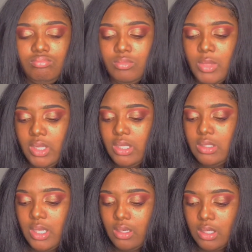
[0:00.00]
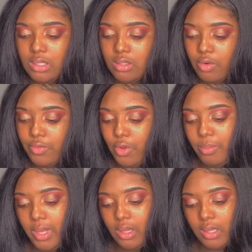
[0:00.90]
I think 10, because these are faux
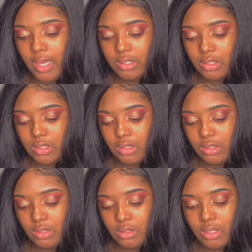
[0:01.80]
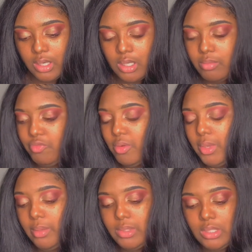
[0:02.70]
mink lashes and I got them from
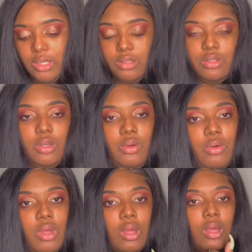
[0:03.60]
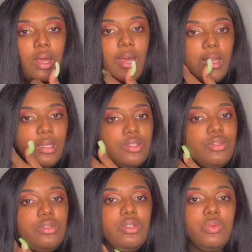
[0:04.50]
Amazon. So I like to use
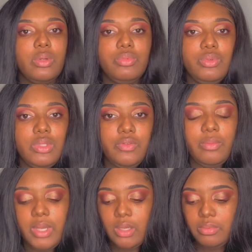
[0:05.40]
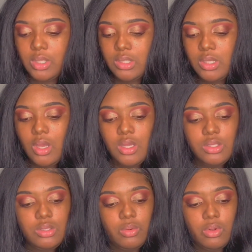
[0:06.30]
these when I'm doing different makeup looks.
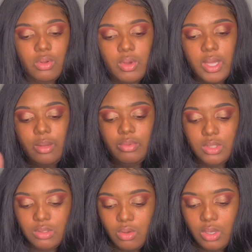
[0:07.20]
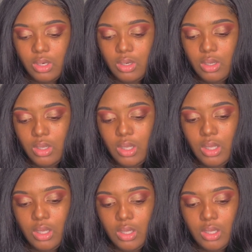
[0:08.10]
So we're gonna go ahead and put this on,
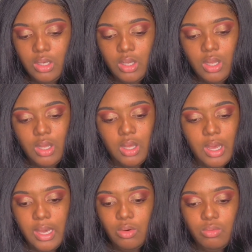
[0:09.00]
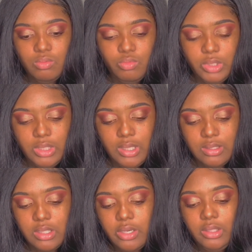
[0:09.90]
and I don't really necessarily